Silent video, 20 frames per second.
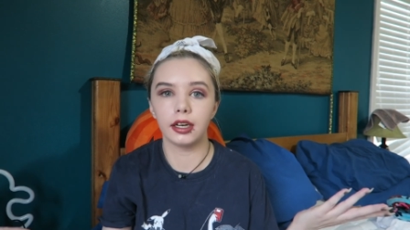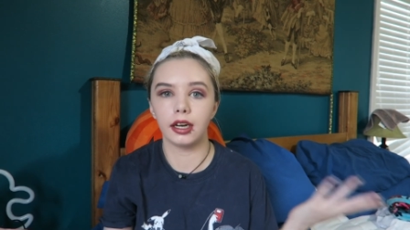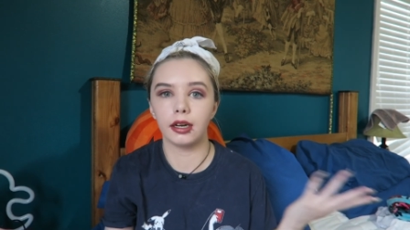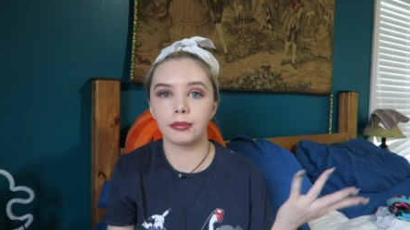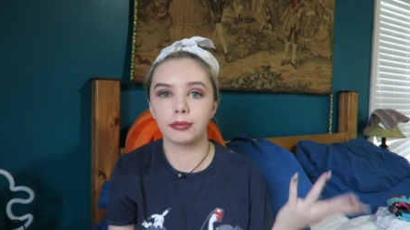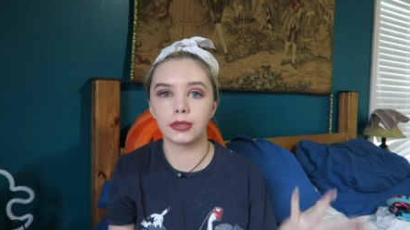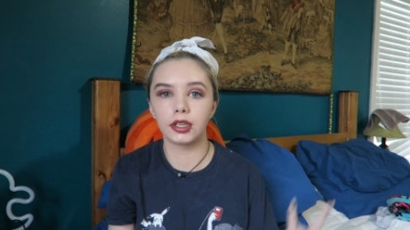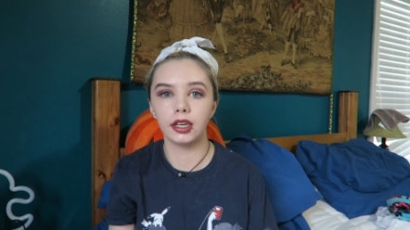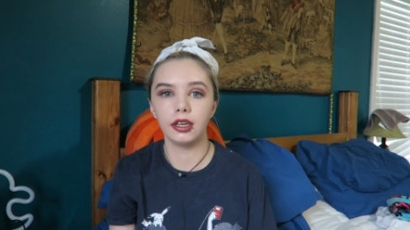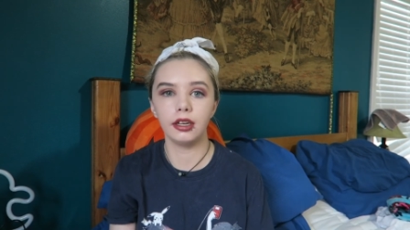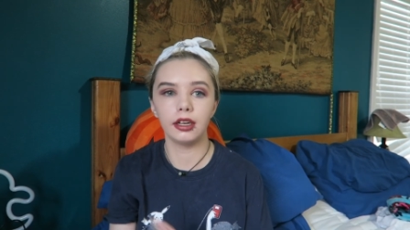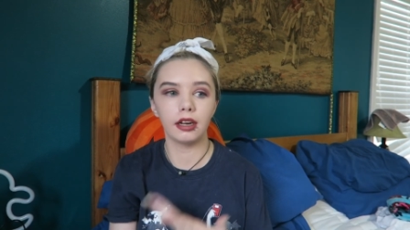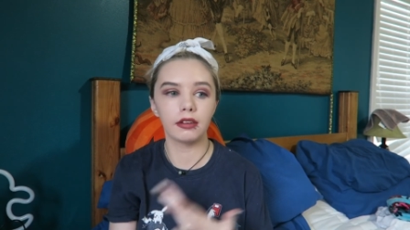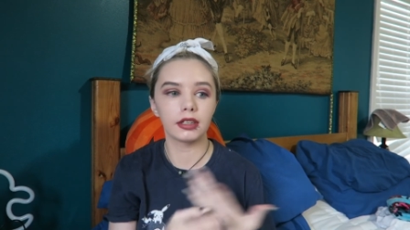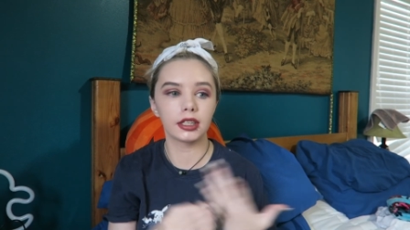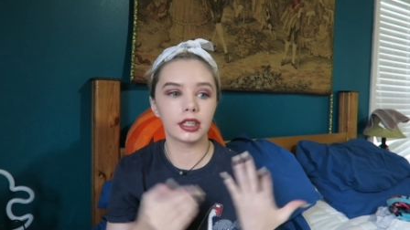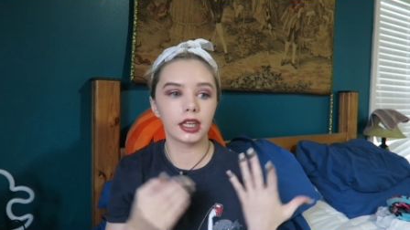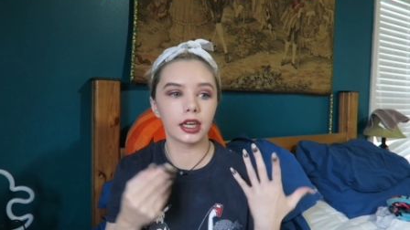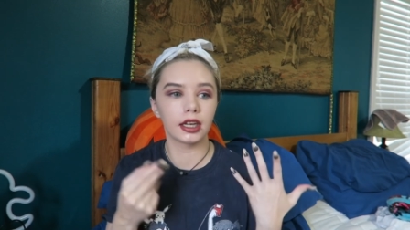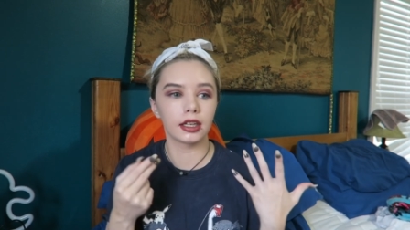I'm good.
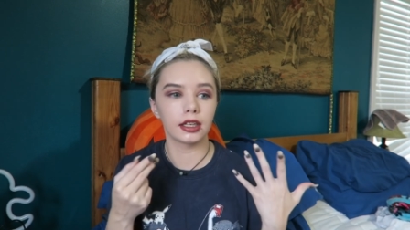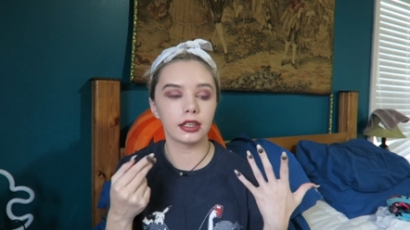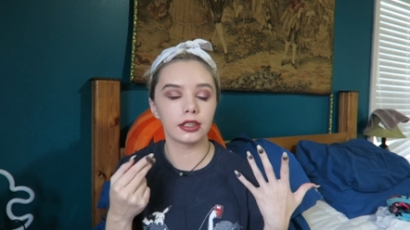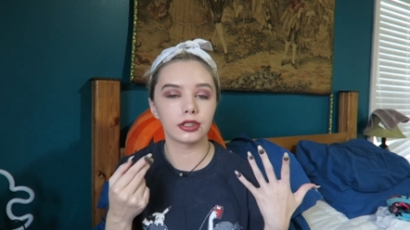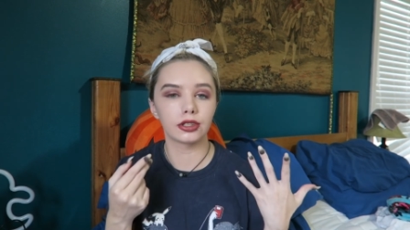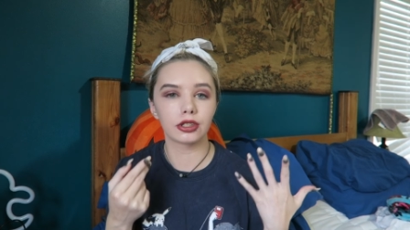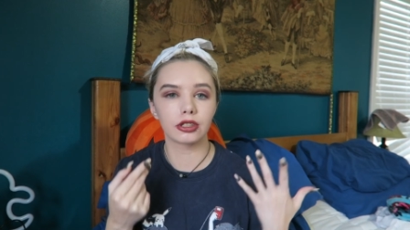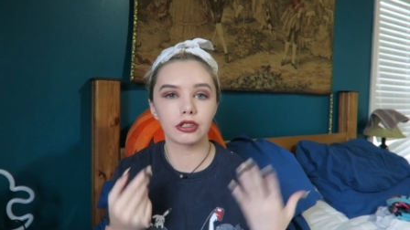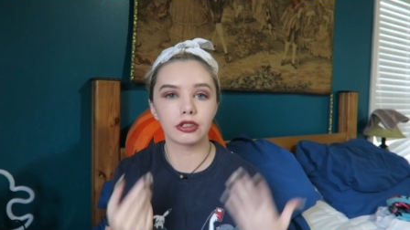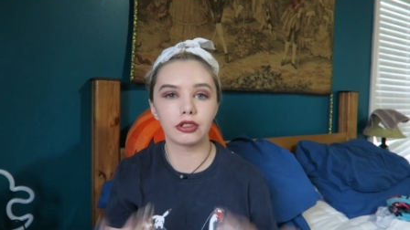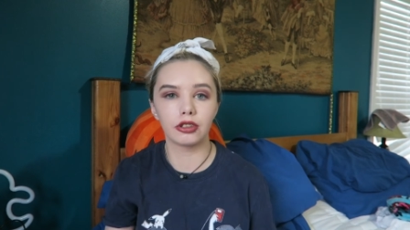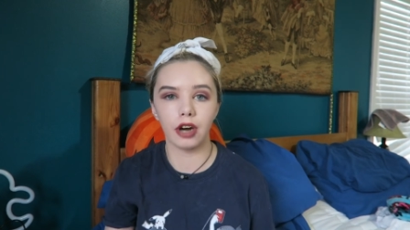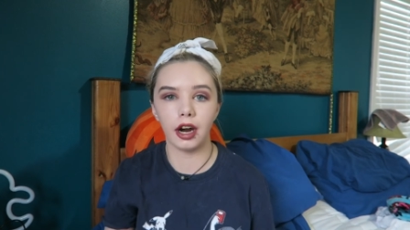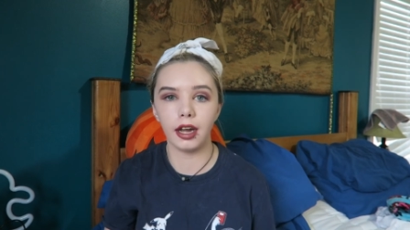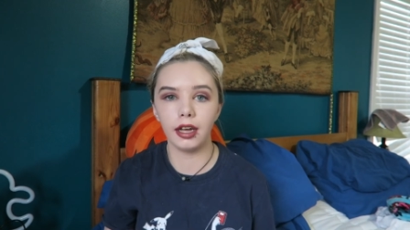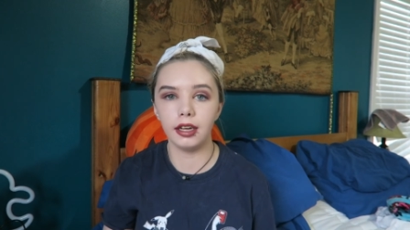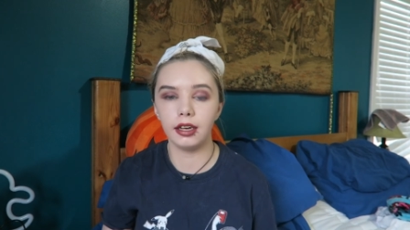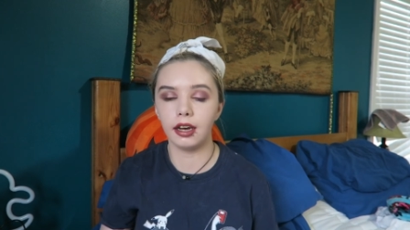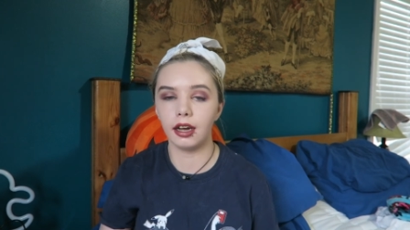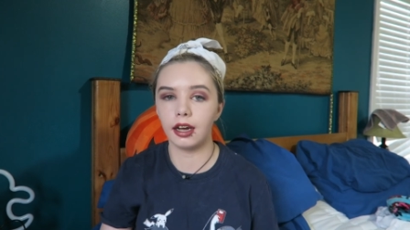Everything is great.